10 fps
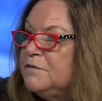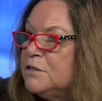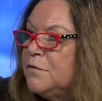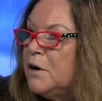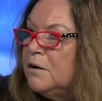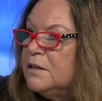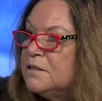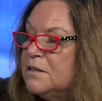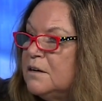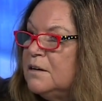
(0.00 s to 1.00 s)
as far
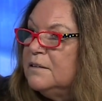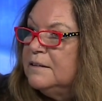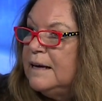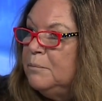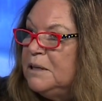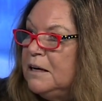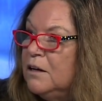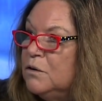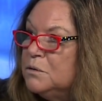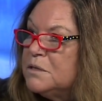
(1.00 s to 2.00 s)
as labeling
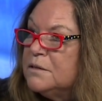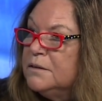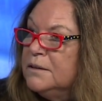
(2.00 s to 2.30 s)
goes?